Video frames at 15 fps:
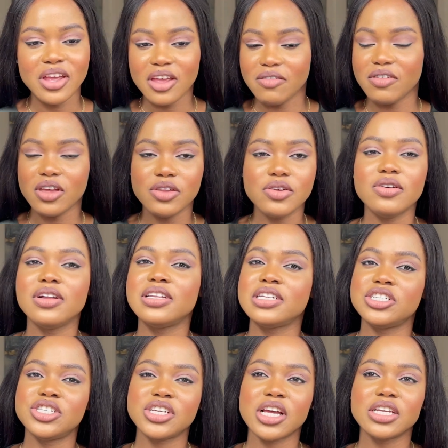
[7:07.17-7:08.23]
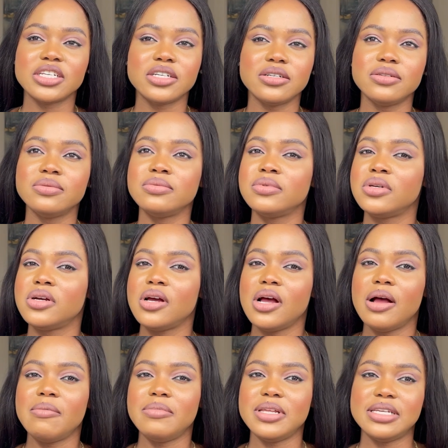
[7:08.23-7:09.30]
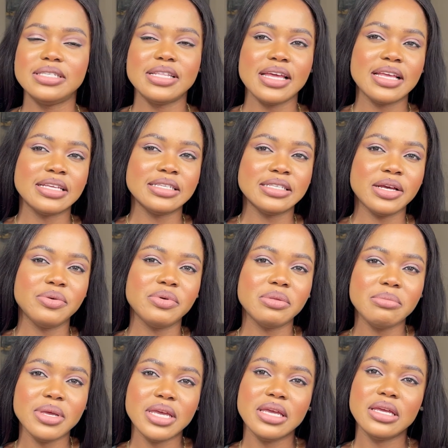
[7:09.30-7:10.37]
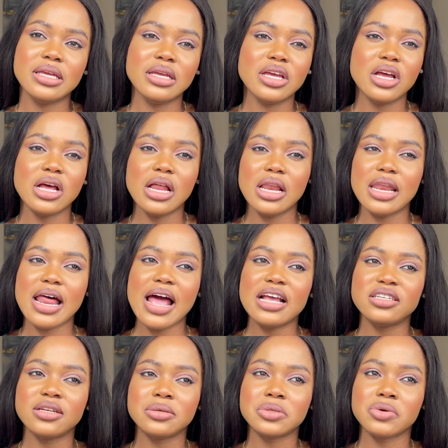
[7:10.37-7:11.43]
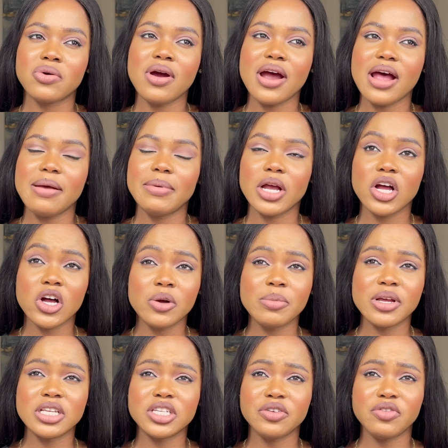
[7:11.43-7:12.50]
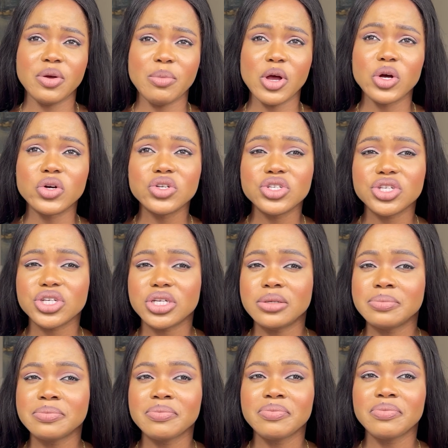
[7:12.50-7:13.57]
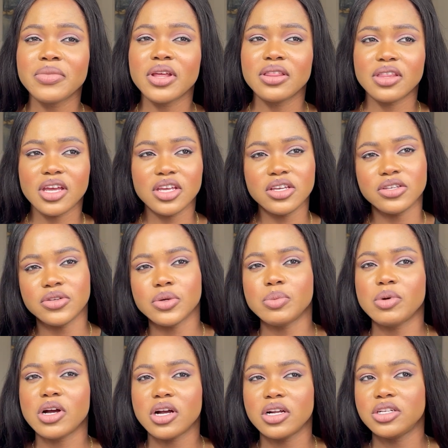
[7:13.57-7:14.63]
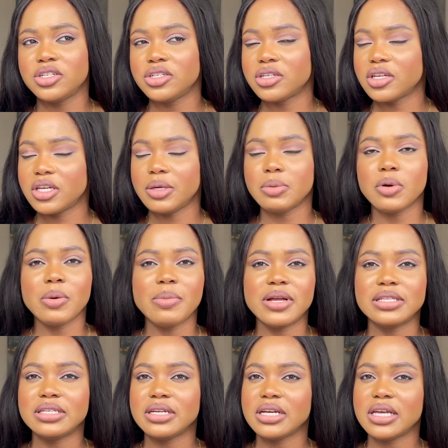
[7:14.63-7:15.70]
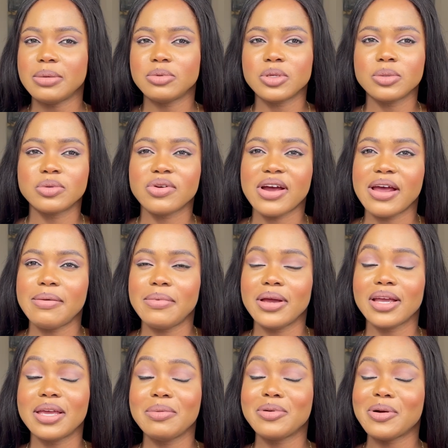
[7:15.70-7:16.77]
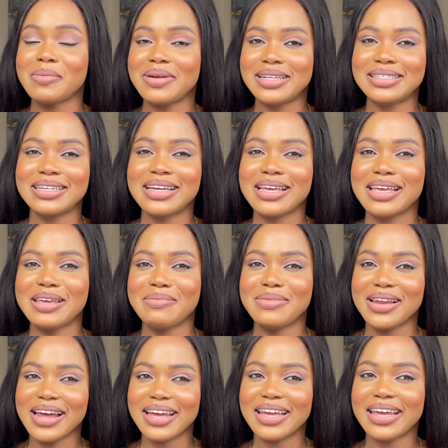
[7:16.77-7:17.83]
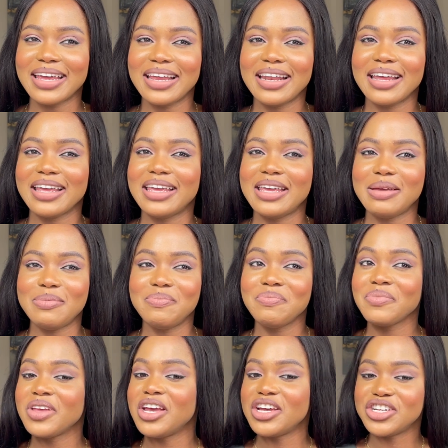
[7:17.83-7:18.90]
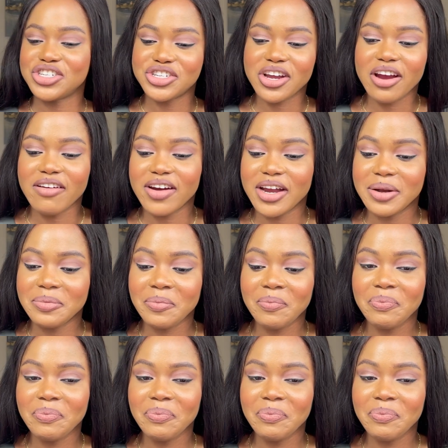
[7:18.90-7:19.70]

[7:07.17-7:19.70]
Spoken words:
If you're new on this channel, please stick and stay with me. Like, subscribe, and comment if you're my OG. Thank you so much. Keep commenting, keep subscribing, keep commenting, keep liking, and keep sharing.